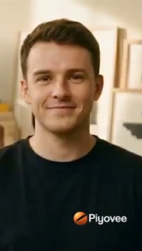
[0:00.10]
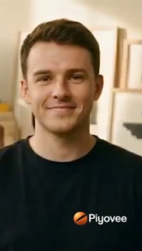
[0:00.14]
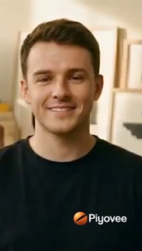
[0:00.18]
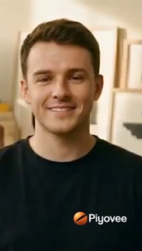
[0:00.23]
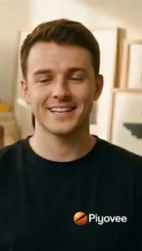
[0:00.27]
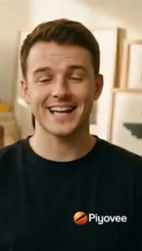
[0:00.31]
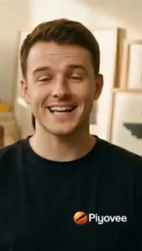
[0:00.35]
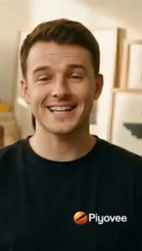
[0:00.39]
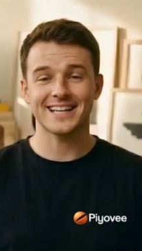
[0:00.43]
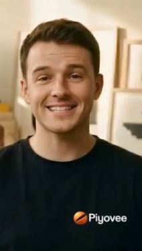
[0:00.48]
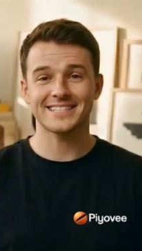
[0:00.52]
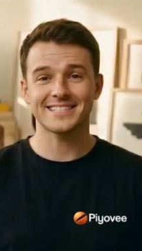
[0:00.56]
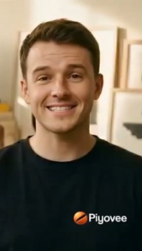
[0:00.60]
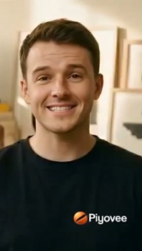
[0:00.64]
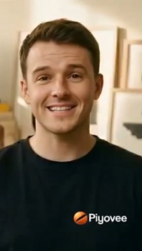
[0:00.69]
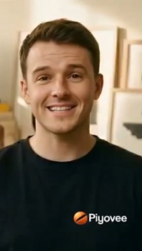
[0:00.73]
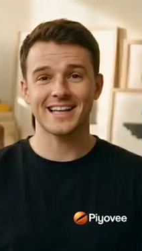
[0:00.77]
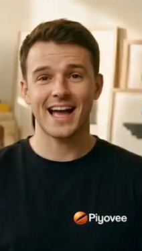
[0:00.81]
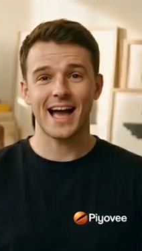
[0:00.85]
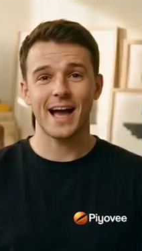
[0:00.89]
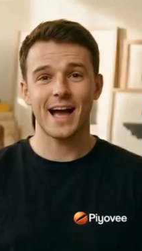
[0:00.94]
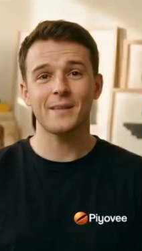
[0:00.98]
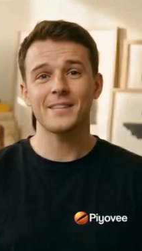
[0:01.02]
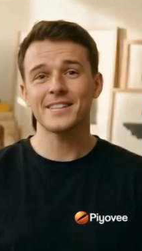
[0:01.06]
Guys,
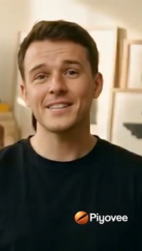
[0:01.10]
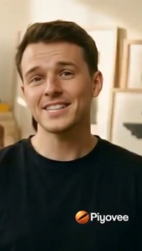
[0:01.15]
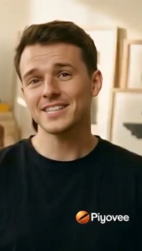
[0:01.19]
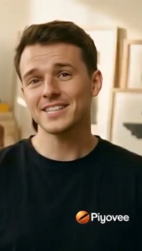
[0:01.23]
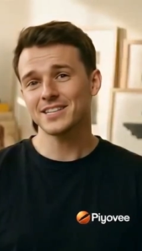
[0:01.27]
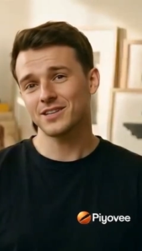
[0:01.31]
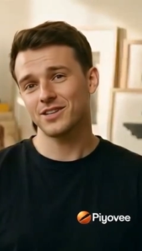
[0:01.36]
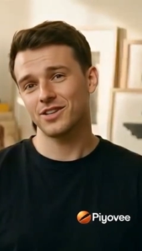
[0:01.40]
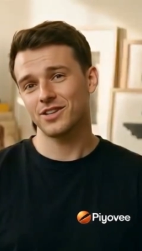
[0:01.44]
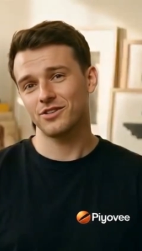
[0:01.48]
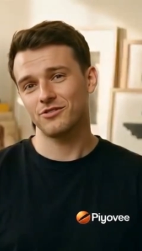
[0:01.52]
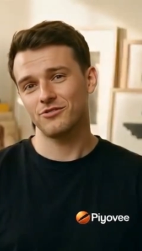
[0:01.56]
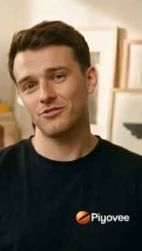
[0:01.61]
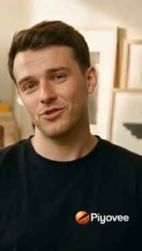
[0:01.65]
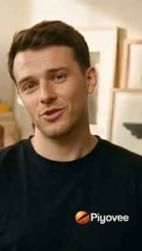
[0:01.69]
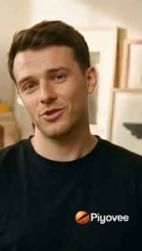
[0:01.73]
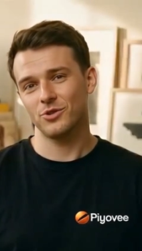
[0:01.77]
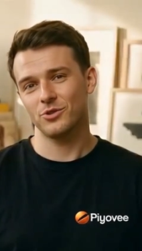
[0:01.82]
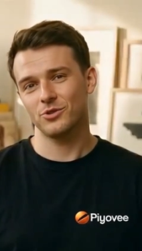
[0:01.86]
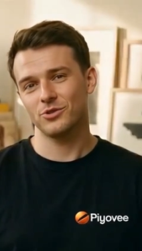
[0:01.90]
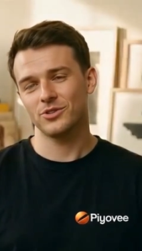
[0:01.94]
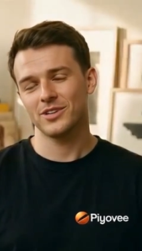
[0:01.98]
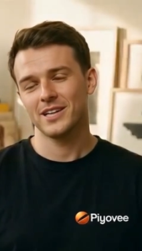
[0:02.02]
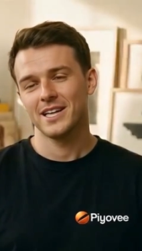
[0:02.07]
I'm a little
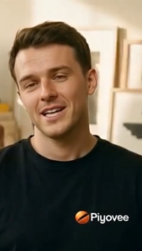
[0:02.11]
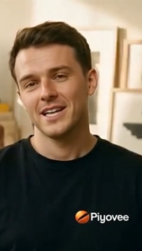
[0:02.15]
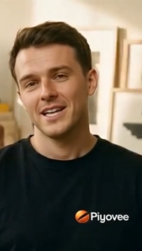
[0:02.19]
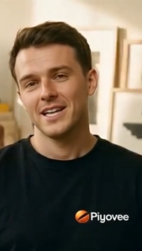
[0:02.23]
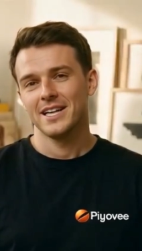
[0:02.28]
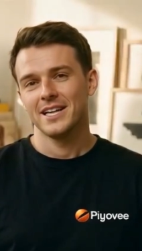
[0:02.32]
confused.